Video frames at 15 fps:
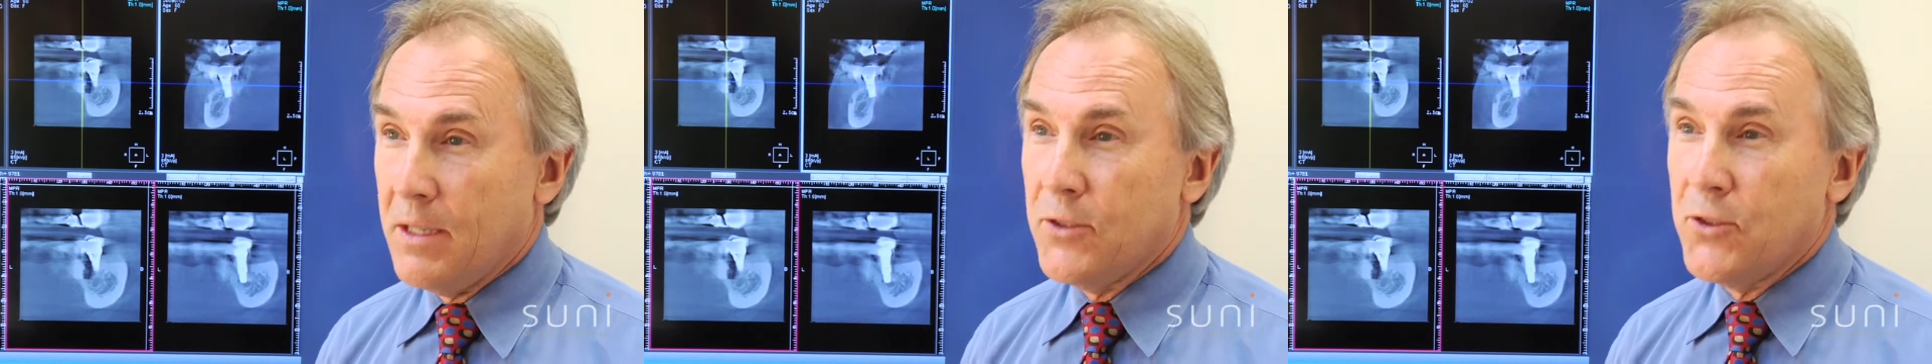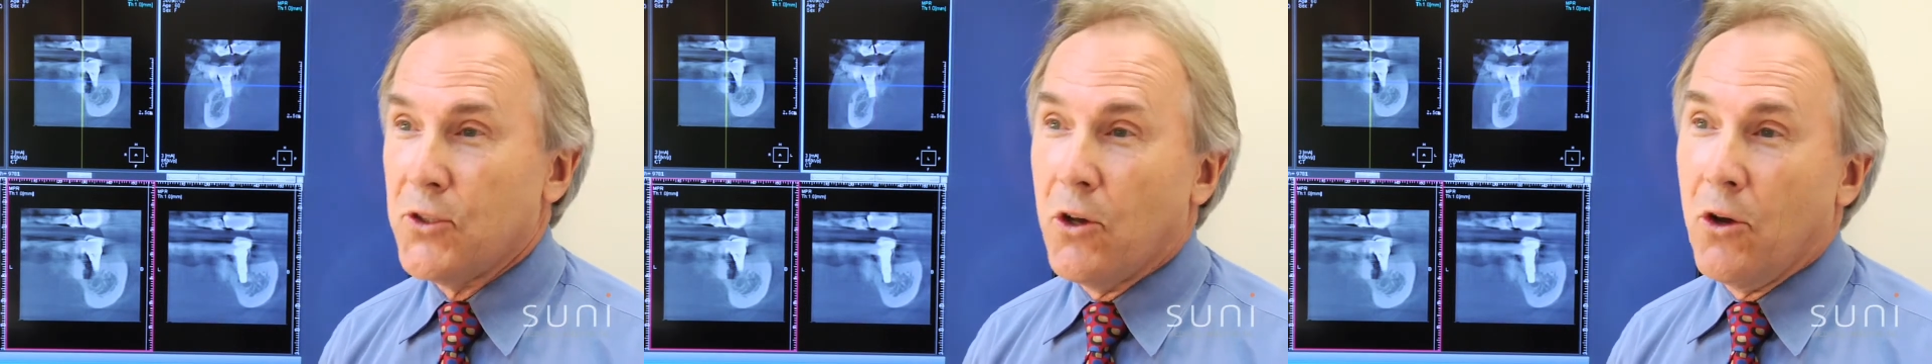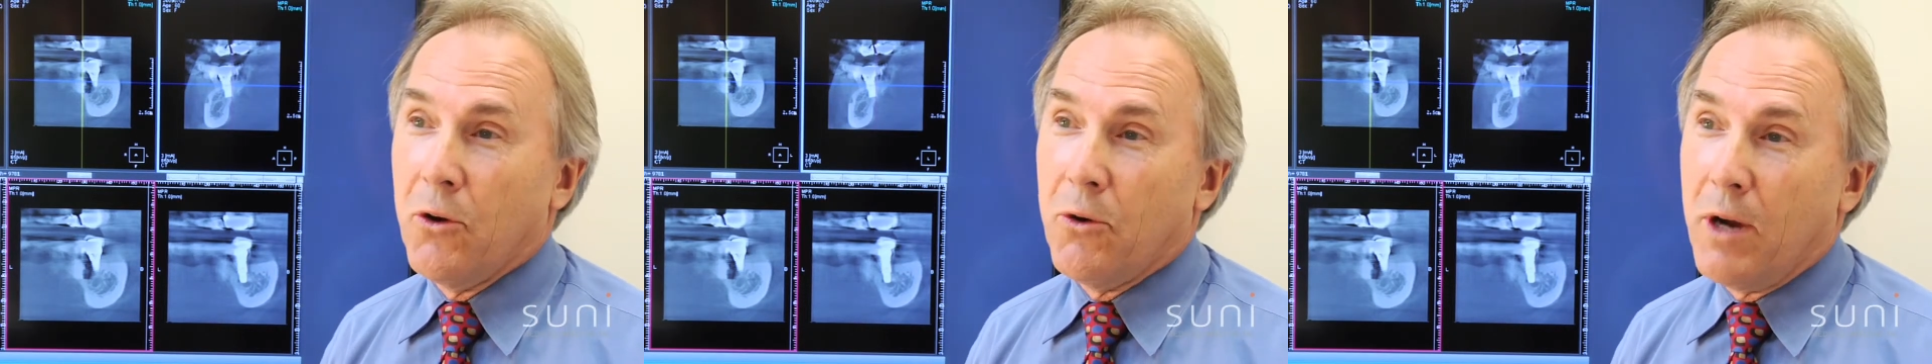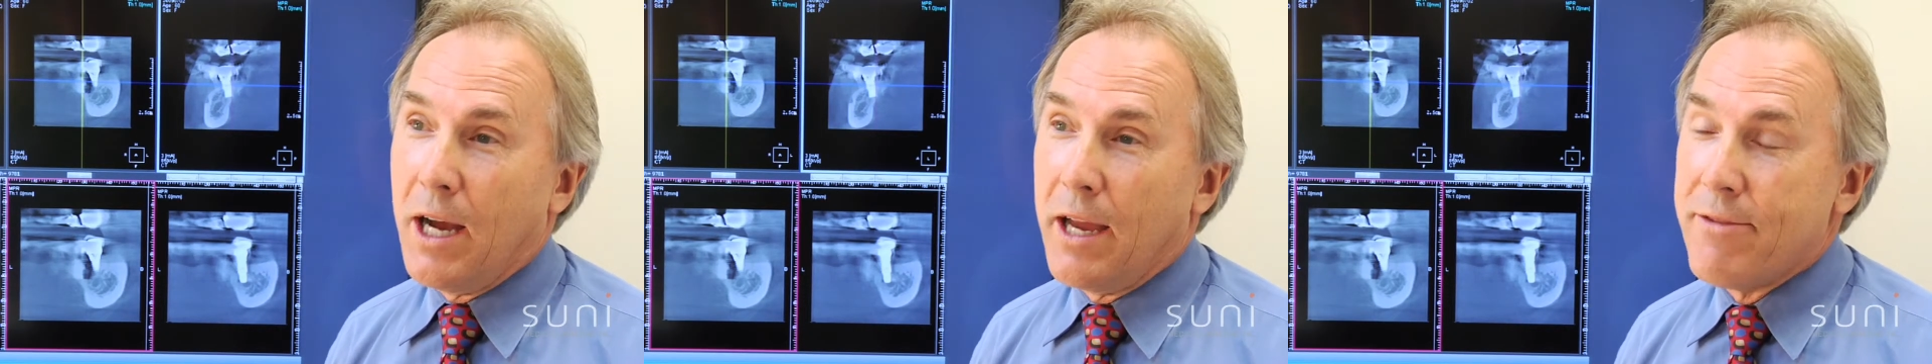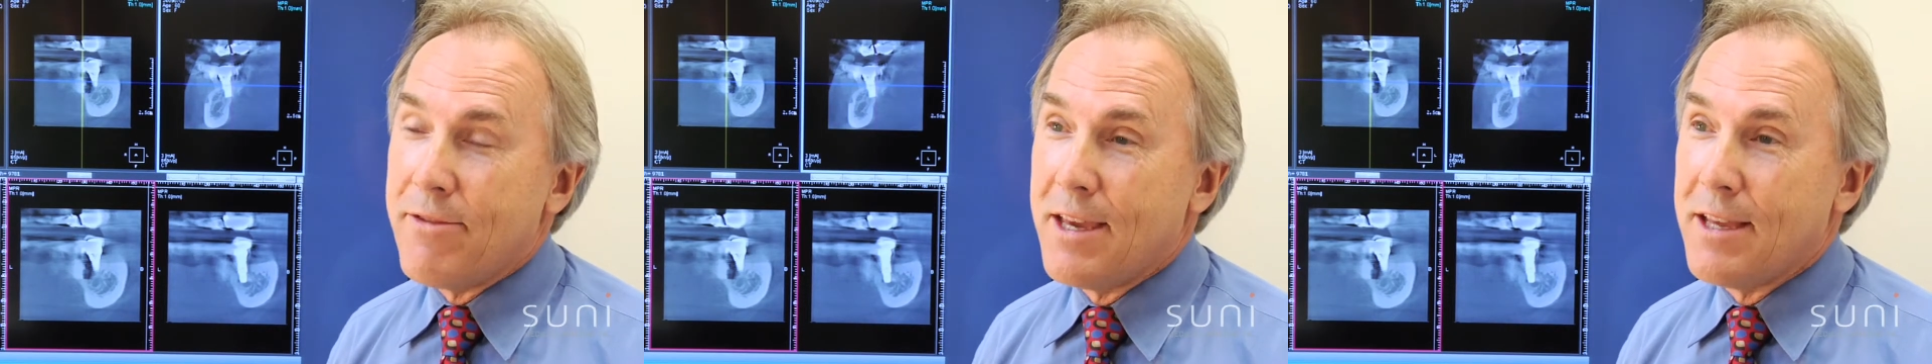So
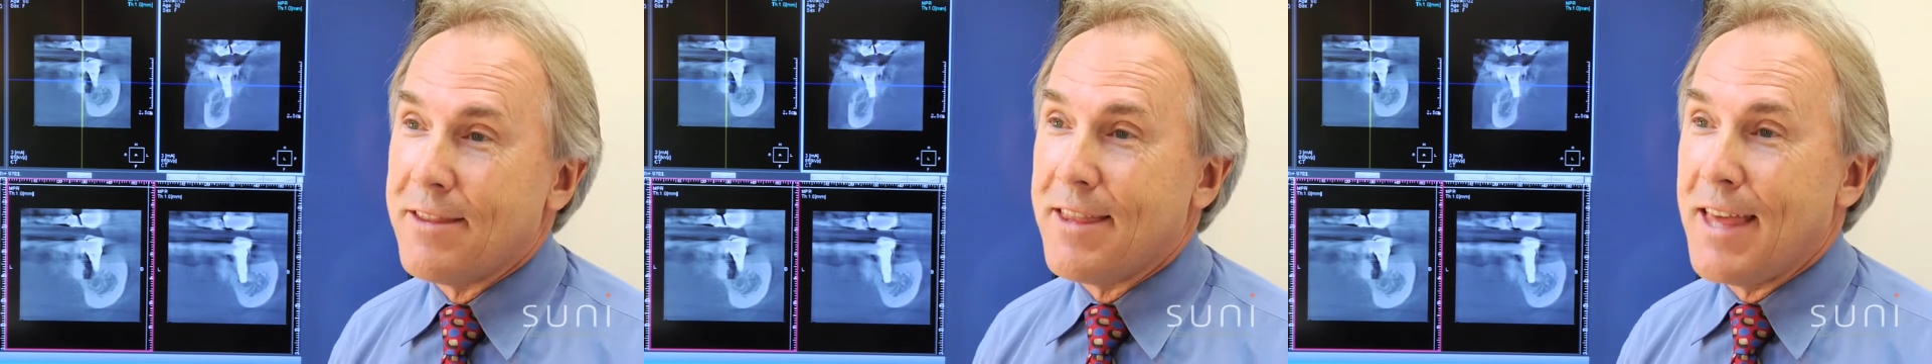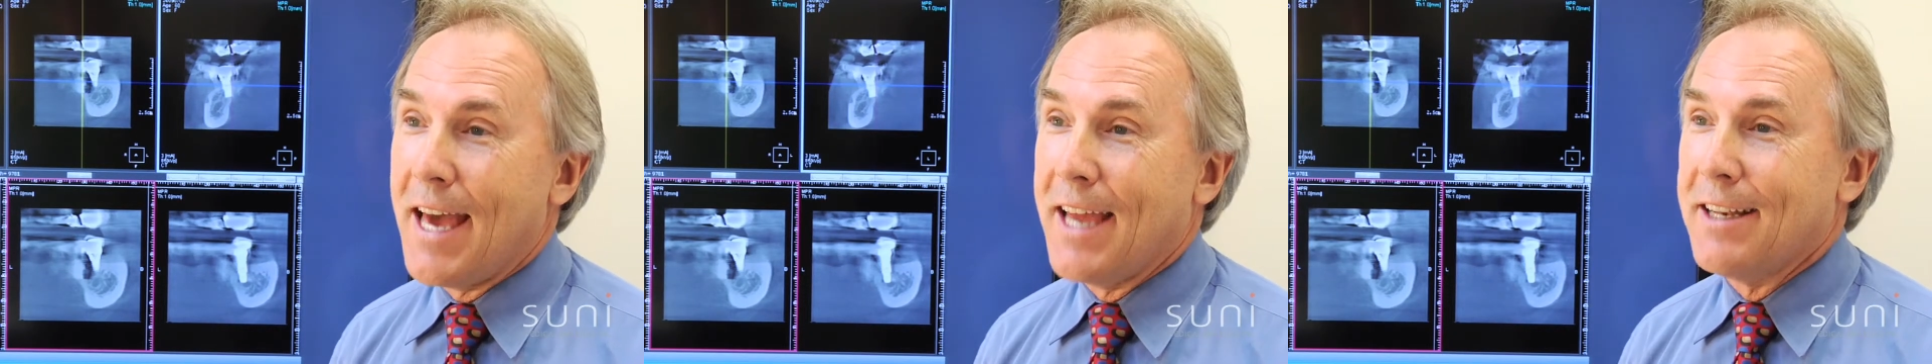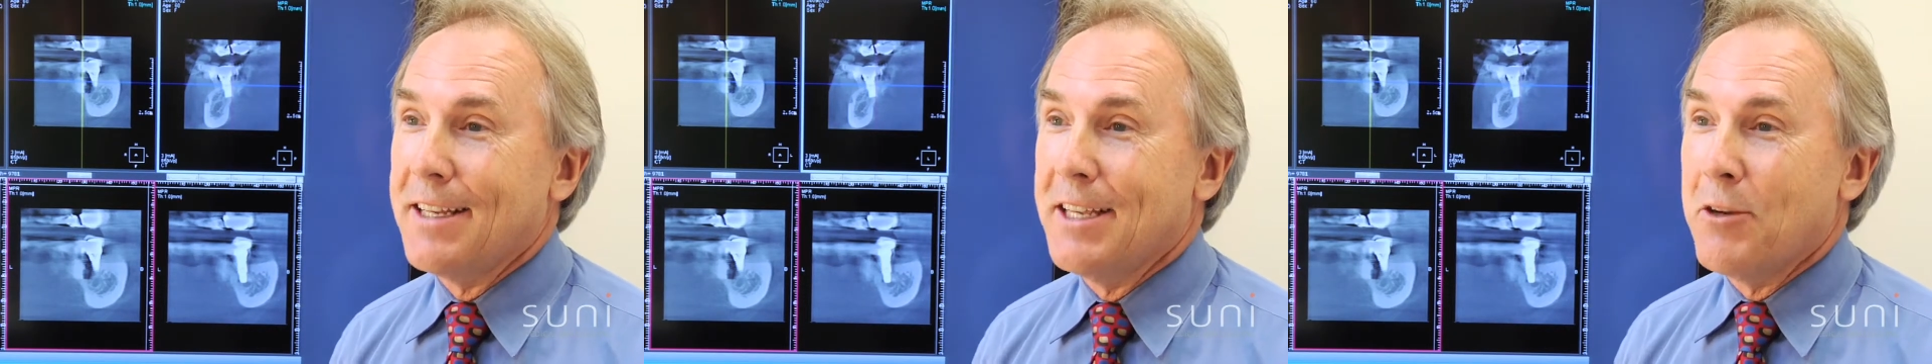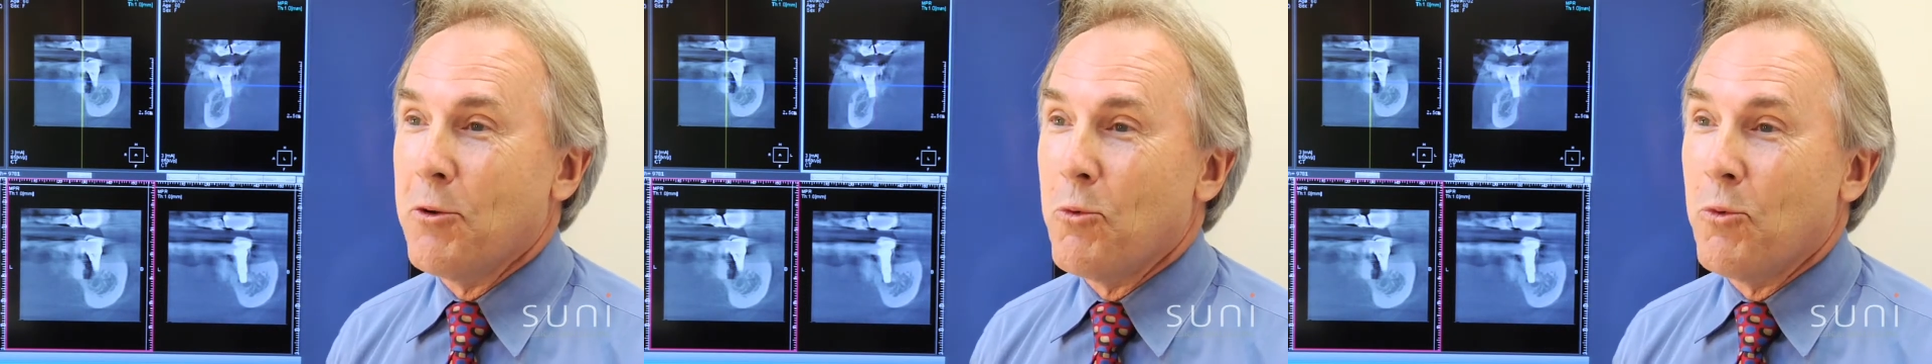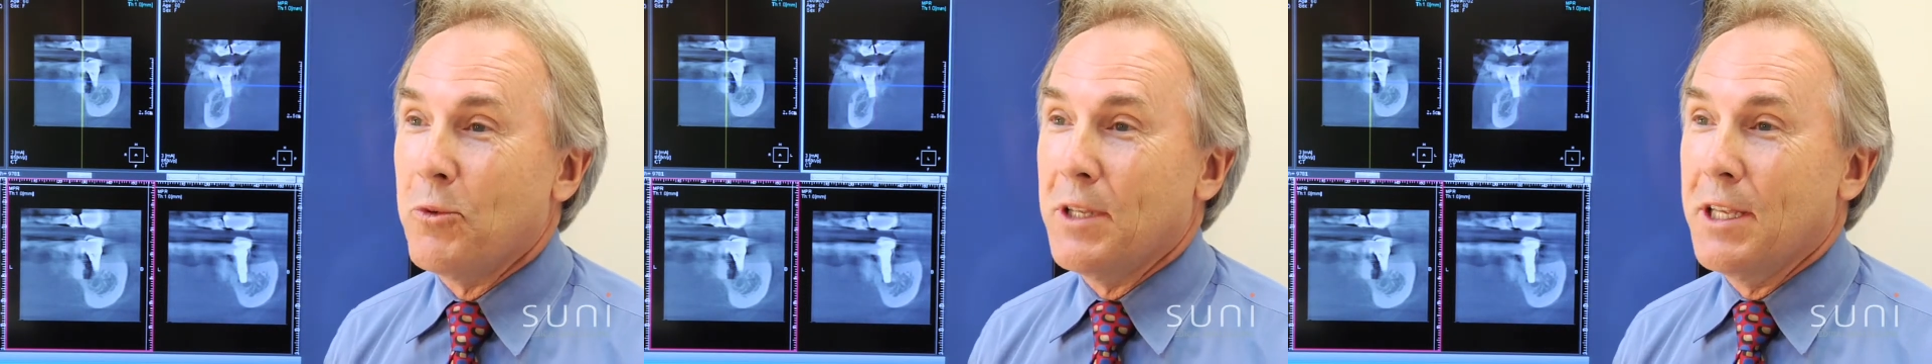I think that in,